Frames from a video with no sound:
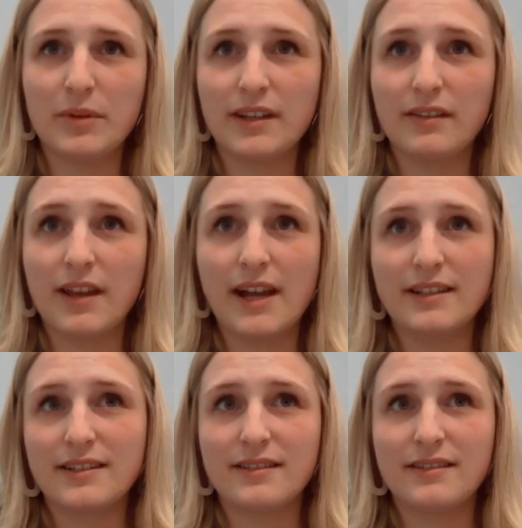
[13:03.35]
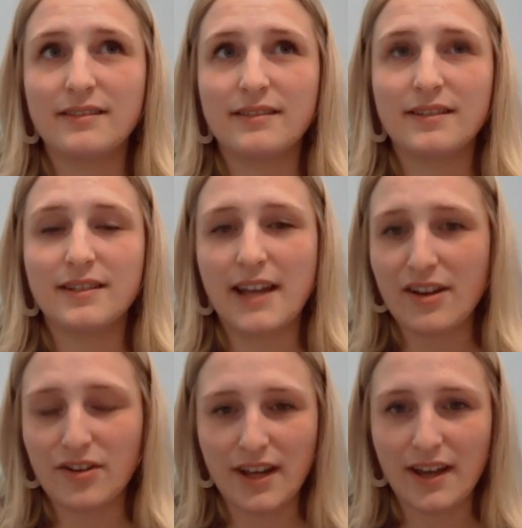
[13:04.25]
Like last
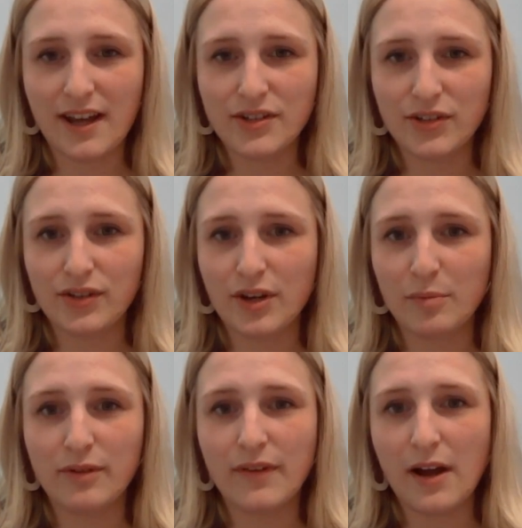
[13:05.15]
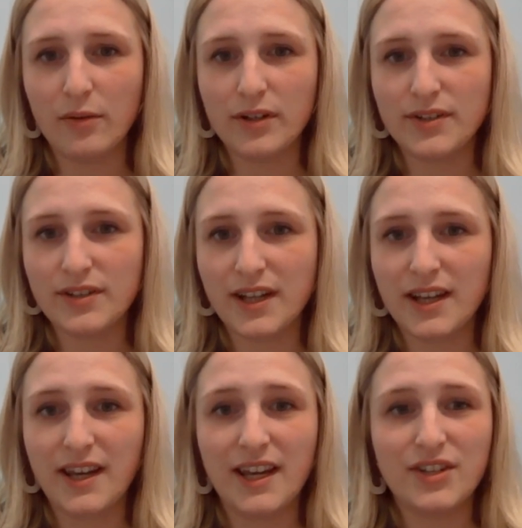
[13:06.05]
Saturday, I took a couple of hours
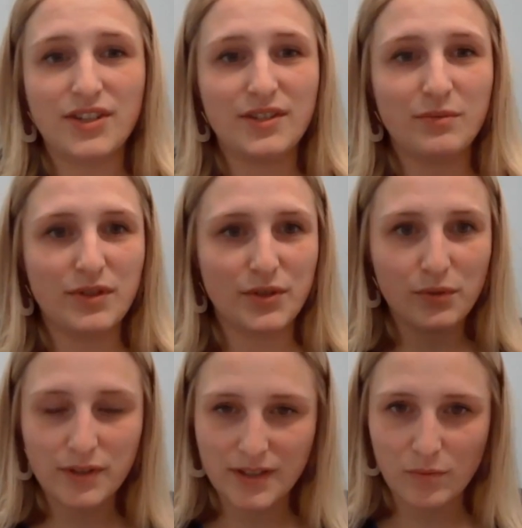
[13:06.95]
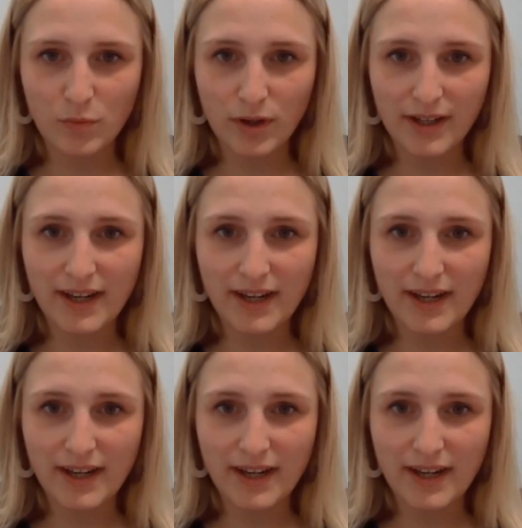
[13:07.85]
and just was doing some work.